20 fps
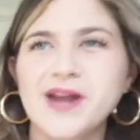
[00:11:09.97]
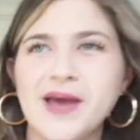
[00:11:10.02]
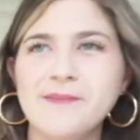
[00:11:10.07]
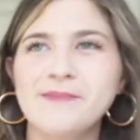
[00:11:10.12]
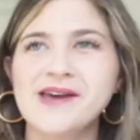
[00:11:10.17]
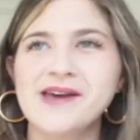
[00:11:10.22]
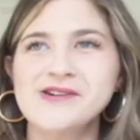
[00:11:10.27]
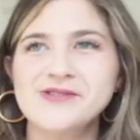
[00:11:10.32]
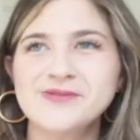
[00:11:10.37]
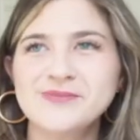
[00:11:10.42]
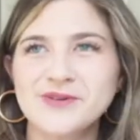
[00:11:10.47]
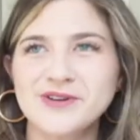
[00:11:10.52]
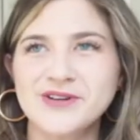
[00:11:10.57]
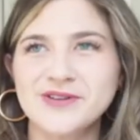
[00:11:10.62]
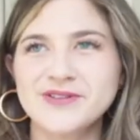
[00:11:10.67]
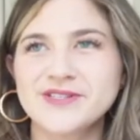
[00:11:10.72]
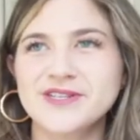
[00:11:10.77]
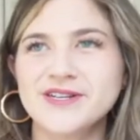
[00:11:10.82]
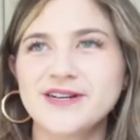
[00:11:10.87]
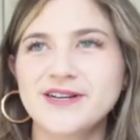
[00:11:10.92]
when I'm my own
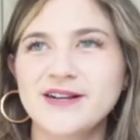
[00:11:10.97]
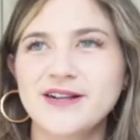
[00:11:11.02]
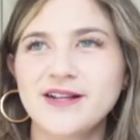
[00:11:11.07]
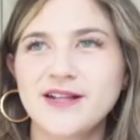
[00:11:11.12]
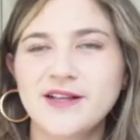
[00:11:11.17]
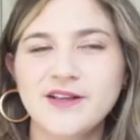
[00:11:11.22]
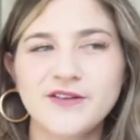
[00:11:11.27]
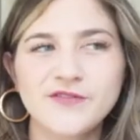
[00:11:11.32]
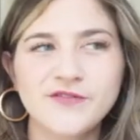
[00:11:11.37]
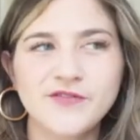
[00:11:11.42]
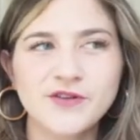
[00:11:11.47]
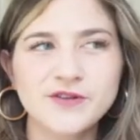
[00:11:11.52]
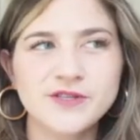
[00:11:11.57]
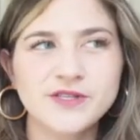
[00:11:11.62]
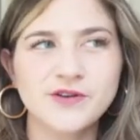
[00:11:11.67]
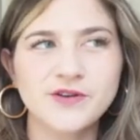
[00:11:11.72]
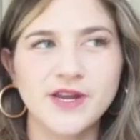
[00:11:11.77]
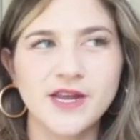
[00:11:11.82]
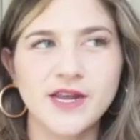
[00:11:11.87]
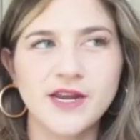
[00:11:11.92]
producer? Full
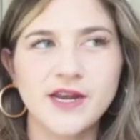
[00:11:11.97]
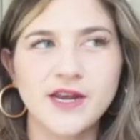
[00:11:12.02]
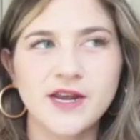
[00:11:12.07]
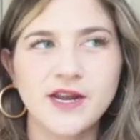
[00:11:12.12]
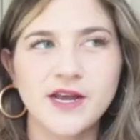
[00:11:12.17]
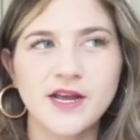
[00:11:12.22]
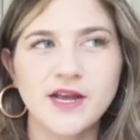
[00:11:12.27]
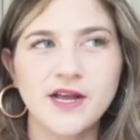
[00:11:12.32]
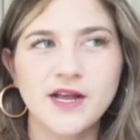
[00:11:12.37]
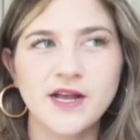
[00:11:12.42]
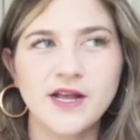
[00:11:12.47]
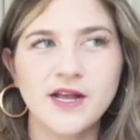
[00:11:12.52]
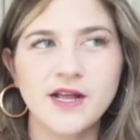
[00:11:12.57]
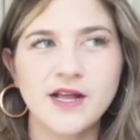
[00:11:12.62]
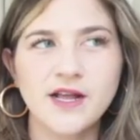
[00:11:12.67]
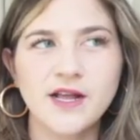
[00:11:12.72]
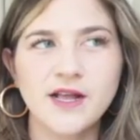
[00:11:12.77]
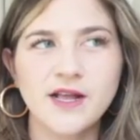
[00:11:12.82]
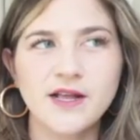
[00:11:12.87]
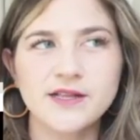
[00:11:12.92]
screen.
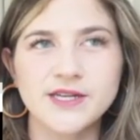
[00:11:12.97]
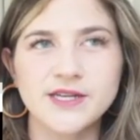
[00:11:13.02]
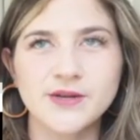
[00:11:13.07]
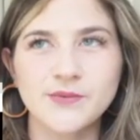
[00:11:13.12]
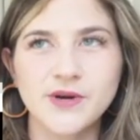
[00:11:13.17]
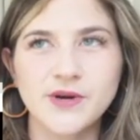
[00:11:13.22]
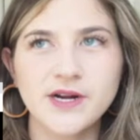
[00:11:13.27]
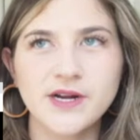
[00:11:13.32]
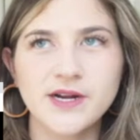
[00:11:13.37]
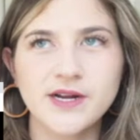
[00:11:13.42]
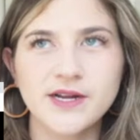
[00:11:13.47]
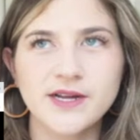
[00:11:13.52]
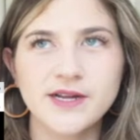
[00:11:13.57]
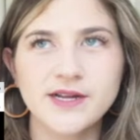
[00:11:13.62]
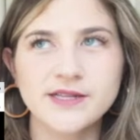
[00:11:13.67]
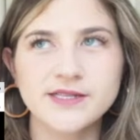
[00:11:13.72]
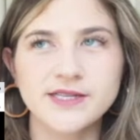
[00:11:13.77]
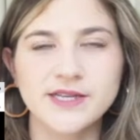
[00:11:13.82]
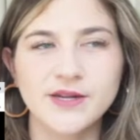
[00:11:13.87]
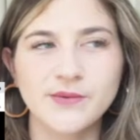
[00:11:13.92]
Did it work?
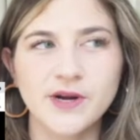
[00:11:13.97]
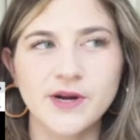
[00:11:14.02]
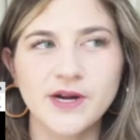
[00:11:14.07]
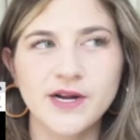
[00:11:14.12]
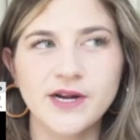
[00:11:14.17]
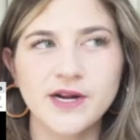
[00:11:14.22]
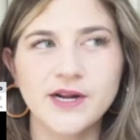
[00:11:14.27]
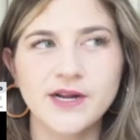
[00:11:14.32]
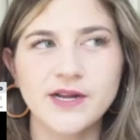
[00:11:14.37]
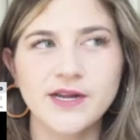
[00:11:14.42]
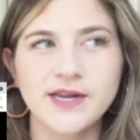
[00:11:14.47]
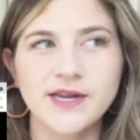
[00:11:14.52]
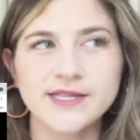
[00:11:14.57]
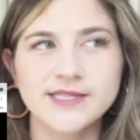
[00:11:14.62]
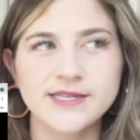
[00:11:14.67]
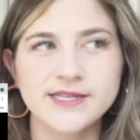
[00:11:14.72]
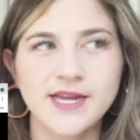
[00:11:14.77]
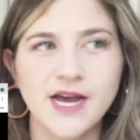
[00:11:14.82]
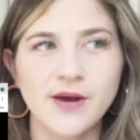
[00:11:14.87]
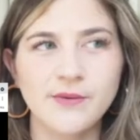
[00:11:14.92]
Did it work? It
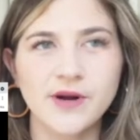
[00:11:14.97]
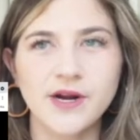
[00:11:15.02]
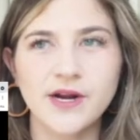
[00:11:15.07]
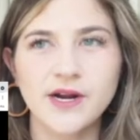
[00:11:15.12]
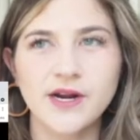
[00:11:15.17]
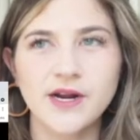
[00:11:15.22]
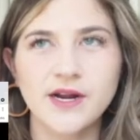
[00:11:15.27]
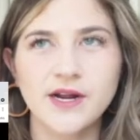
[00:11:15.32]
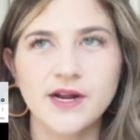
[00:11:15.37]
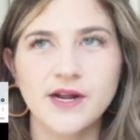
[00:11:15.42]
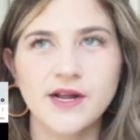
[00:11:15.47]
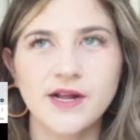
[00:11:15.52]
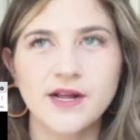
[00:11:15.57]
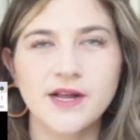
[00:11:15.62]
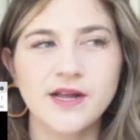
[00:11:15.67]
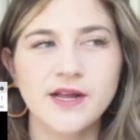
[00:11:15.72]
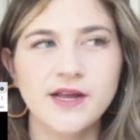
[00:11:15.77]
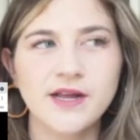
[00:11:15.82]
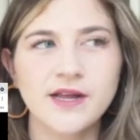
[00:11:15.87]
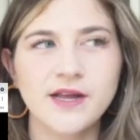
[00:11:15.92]
did not work.
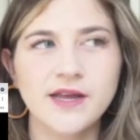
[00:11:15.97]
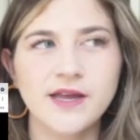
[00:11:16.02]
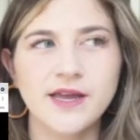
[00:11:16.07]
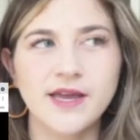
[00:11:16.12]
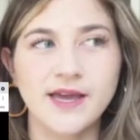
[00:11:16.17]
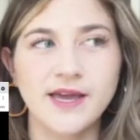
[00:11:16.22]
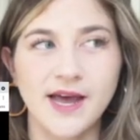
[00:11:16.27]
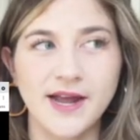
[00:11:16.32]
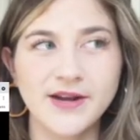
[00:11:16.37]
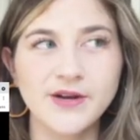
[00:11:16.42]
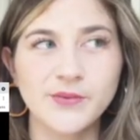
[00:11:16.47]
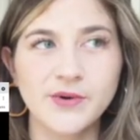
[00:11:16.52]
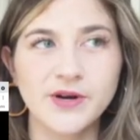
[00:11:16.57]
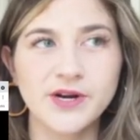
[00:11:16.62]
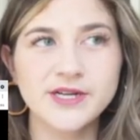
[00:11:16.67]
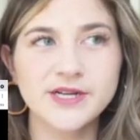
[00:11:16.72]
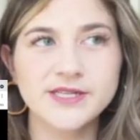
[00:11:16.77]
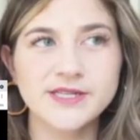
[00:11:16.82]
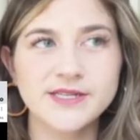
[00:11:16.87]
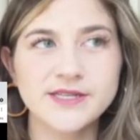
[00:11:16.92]
It kind of
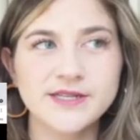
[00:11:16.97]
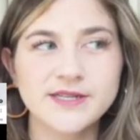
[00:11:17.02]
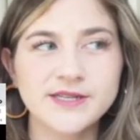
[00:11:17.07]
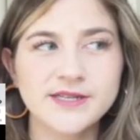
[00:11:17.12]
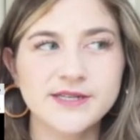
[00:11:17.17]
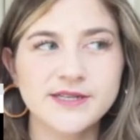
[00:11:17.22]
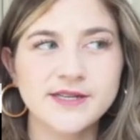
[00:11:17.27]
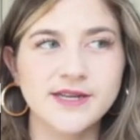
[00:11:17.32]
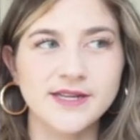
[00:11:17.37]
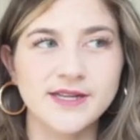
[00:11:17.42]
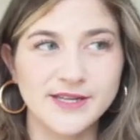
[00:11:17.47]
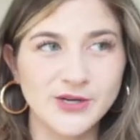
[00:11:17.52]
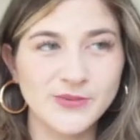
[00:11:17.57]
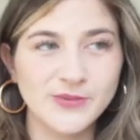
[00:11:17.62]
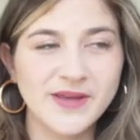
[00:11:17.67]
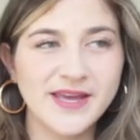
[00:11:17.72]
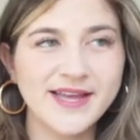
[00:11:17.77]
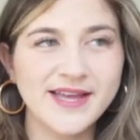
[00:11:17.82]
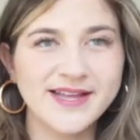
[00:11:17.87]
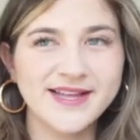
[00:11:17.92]
worked. A little
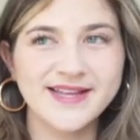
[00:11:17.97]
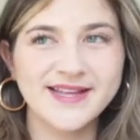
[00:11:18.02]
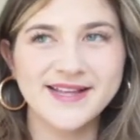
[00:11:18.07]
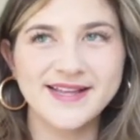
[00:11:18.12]
bit.